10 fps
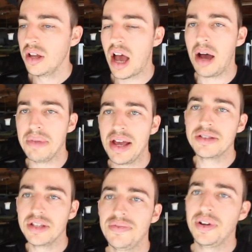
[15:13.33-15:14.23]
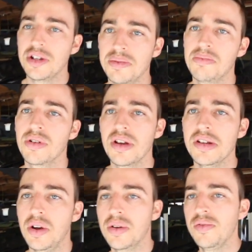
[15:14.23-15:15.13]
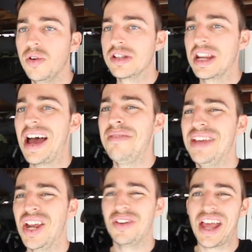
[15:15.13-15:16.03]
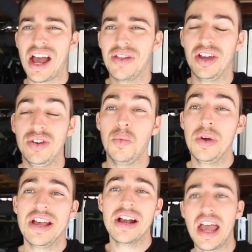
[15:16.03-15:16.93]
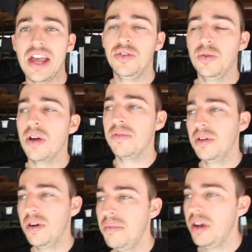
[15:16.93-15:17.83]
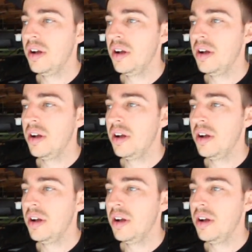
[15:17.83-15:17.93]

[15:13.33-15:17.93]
As these videos progress, I'll give you guys an update on how they wear and do over time.